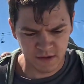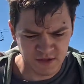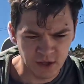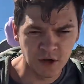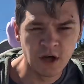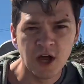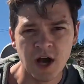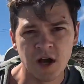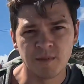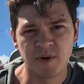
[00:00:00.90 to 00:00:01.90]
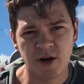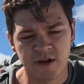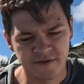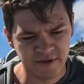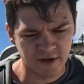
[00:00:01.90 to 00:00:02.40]
So a part
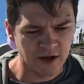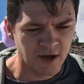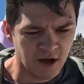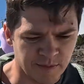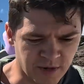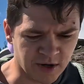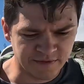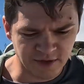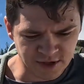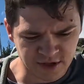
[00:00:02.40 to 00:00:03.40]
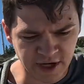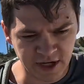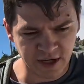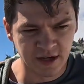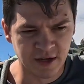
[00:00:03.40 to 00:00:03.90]
of your
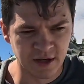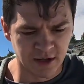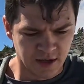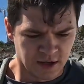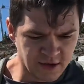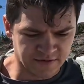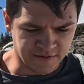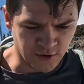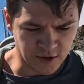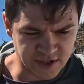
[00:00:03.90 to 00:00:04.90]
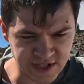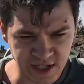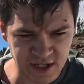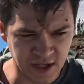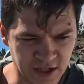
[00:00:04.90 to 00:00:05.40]
training for
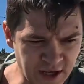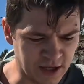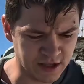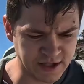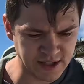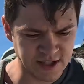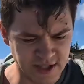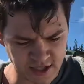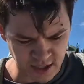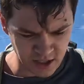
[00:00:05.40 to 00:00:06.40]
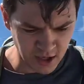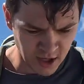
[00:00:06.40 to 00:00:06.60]
elk hunting season,